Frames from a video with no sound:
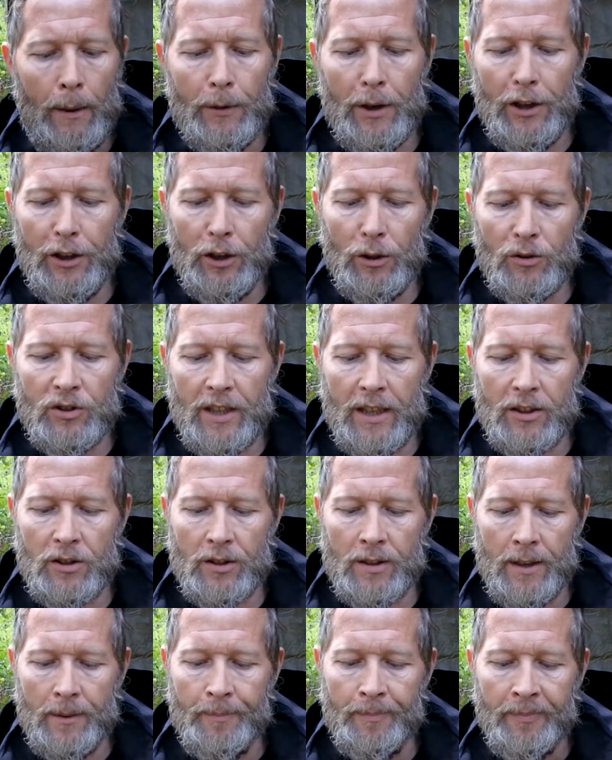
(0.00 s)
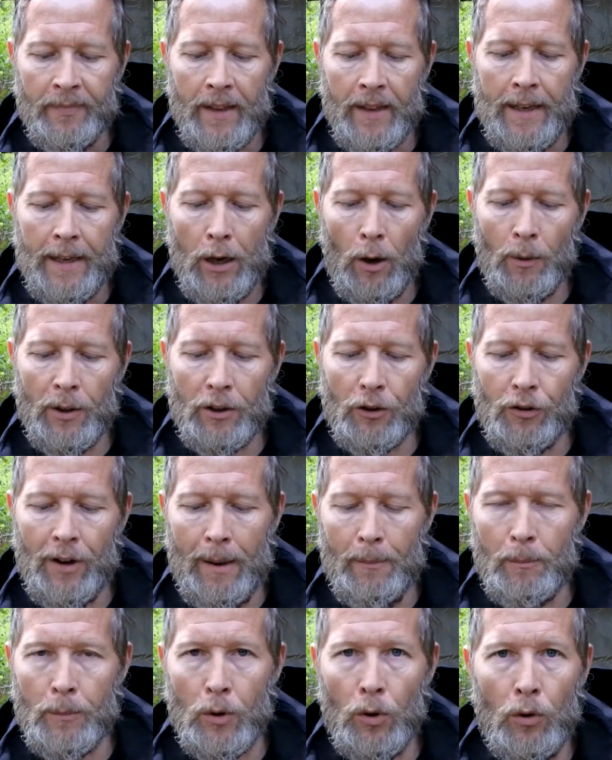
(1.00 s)
We're going to use this, you know, with a
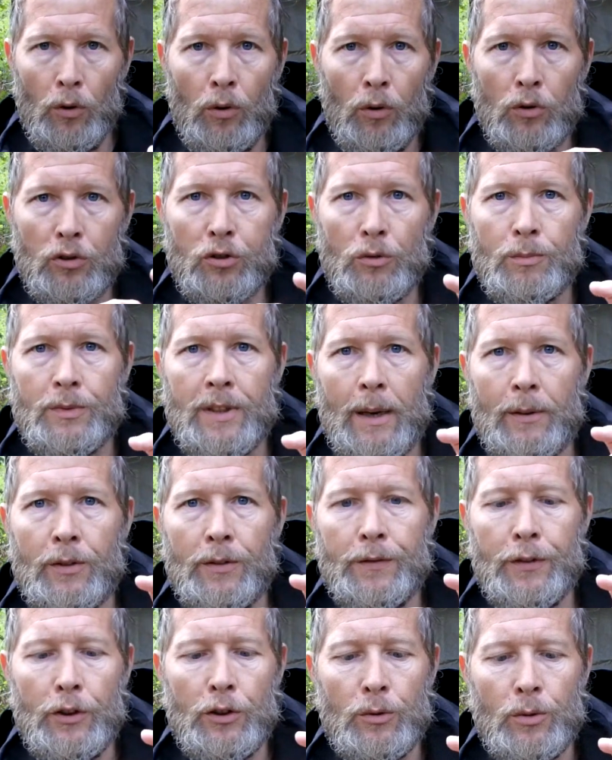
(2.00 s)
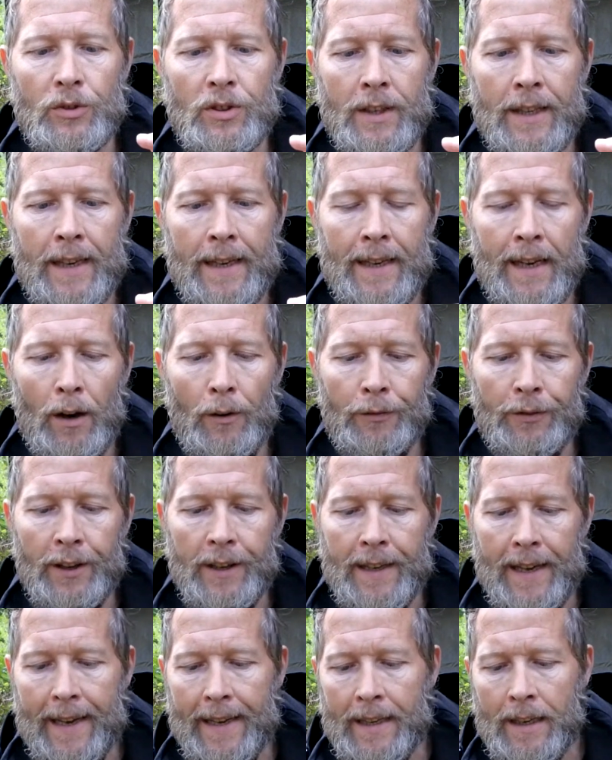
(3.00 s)
cramp ball, or sometimes referred to as a King
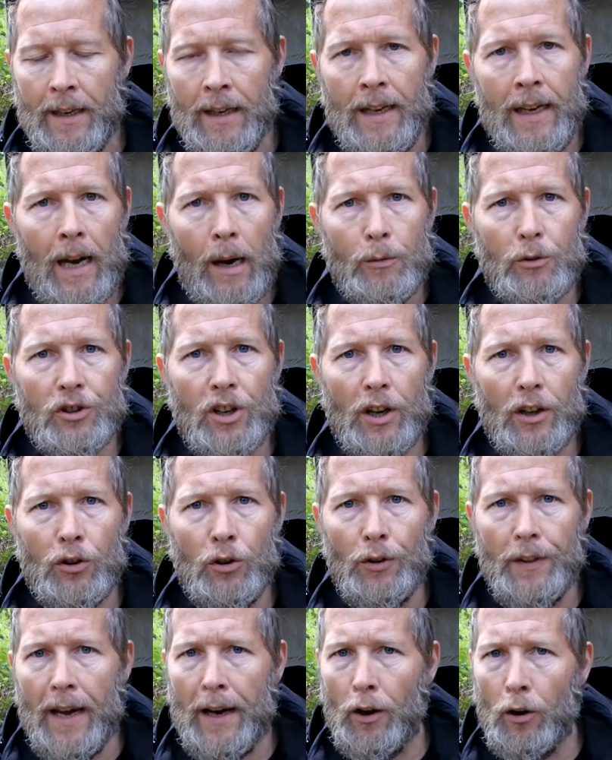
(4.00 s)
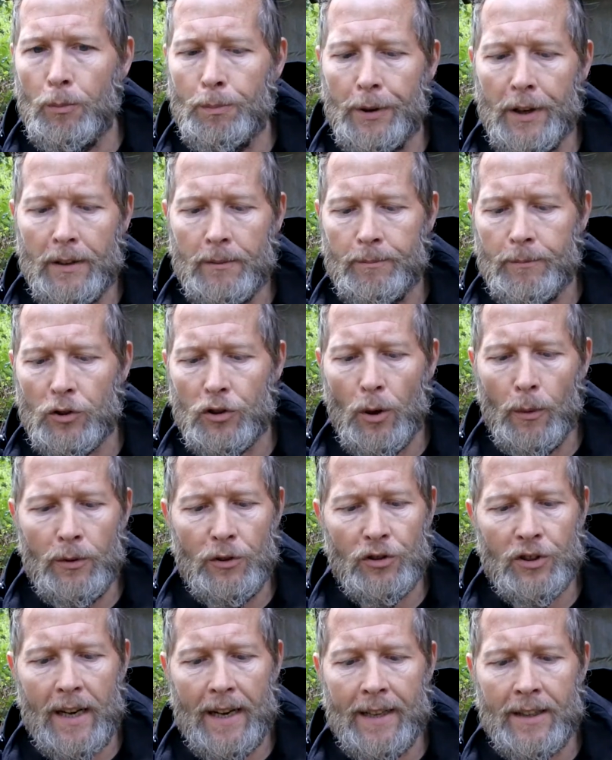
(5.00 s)
Alfred cake, I'm just going to cut that open so we
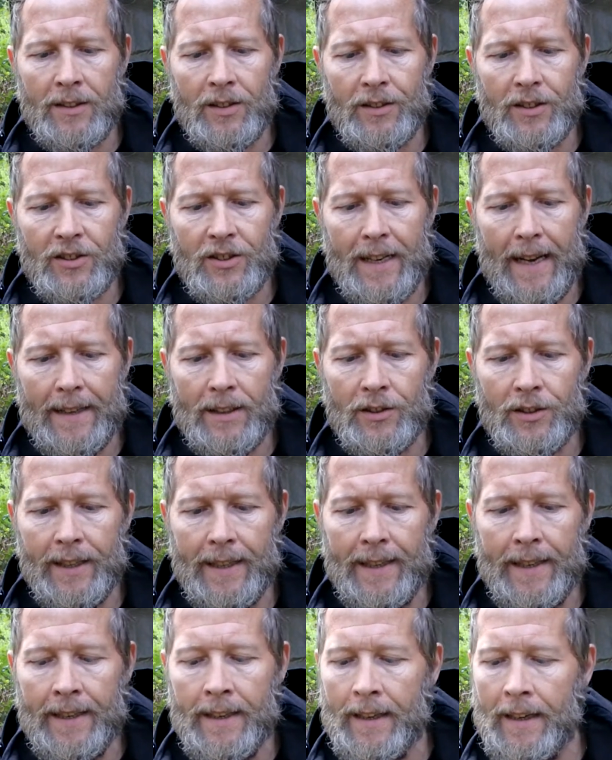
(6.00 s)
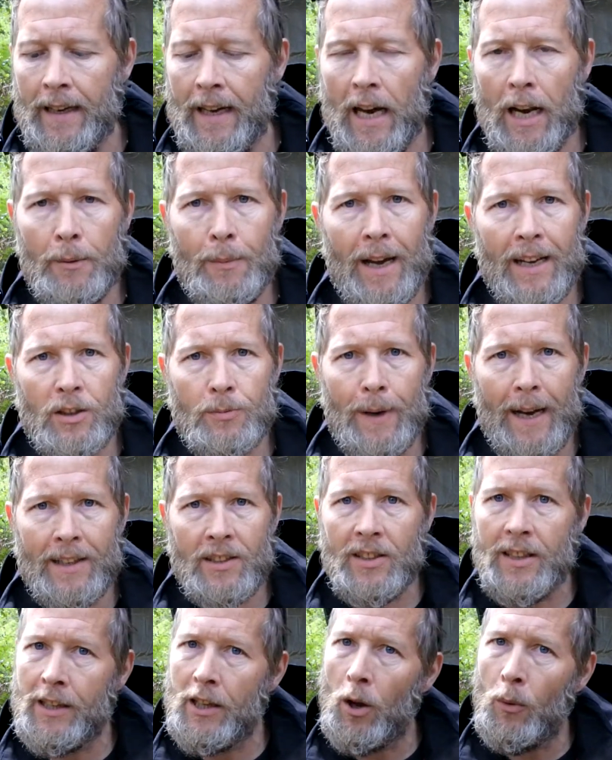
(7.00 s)
can just get into the centre here and I'm
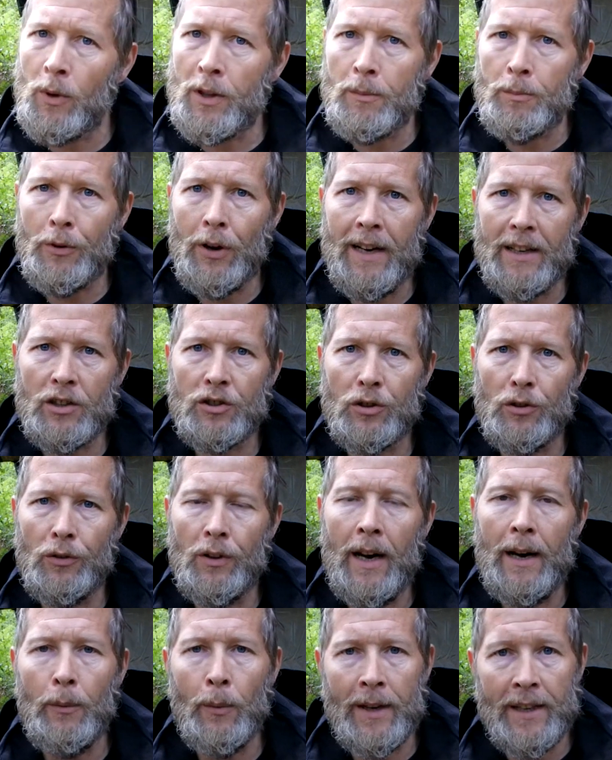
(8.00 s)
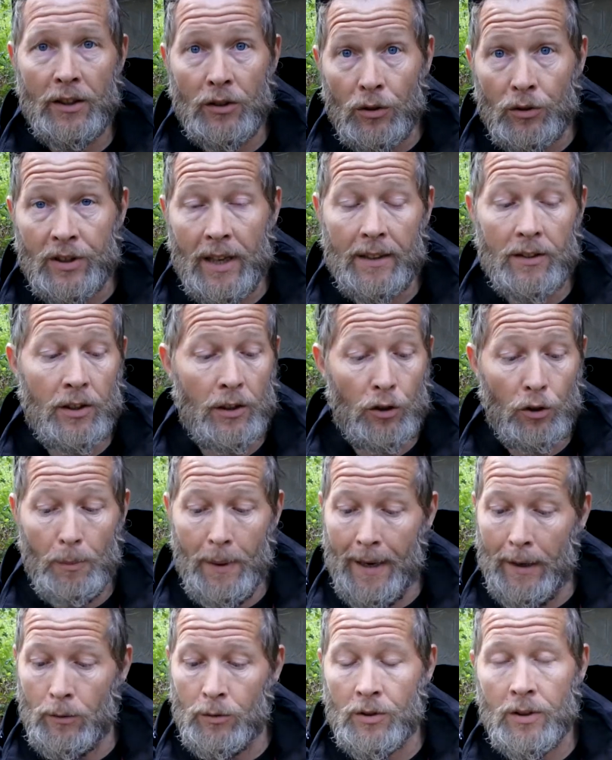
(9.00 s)
expecting you know with the bright sunlight when it does actually
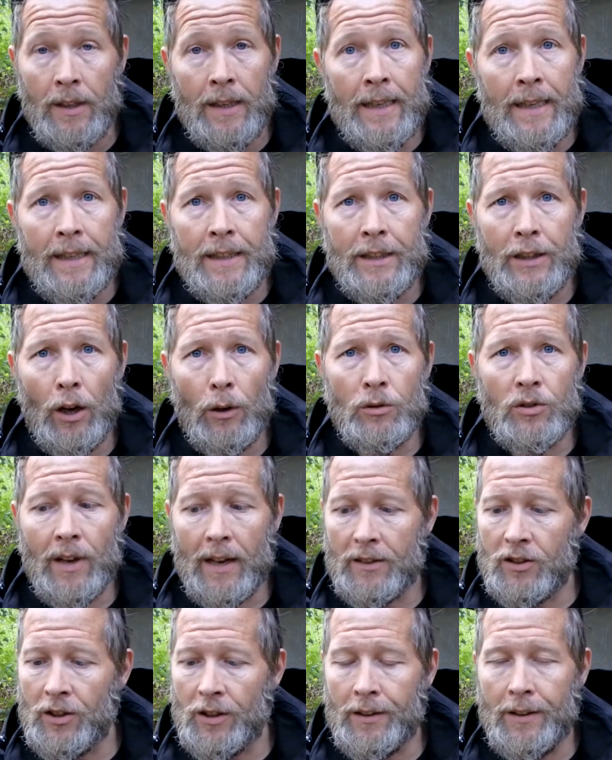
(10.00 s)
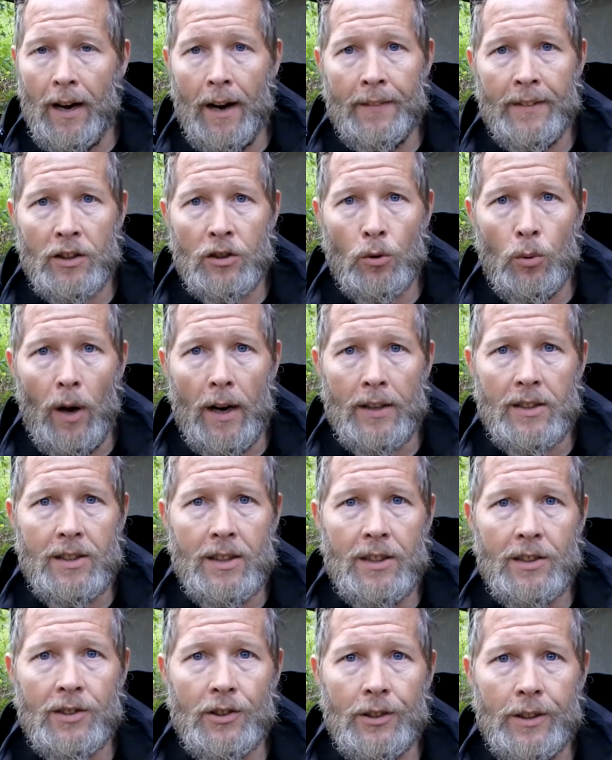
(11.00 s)
come out you know to actually ignite this
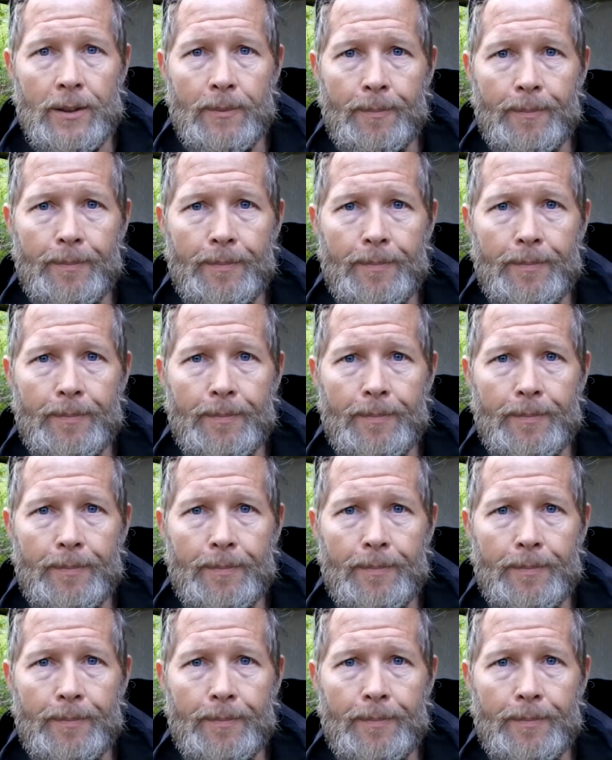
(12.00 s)
quite easily.